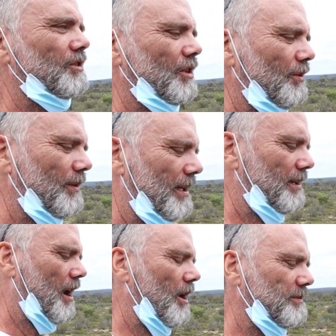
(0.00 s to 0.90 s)
Sue
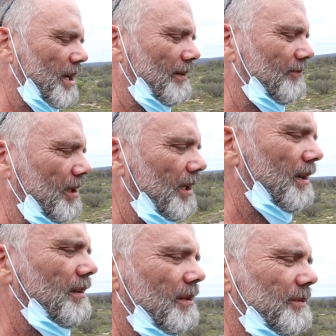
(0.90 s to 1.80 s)
in the Hopetown
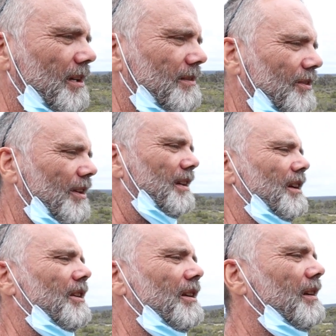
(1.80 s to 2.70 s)
video. I'm going to see
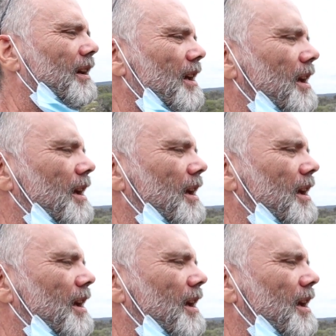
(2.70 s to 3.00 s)
her.